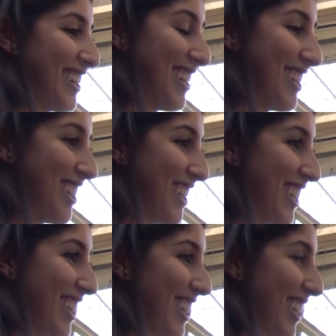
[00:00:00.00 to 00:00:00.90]

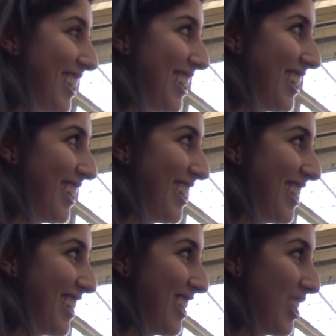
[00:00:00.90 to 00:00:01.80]

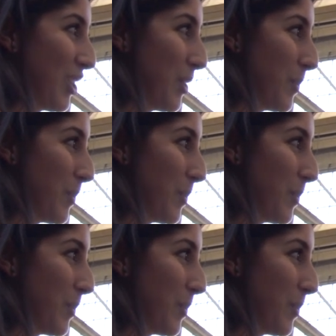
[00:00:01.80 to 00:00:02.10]
This person isn't speaking.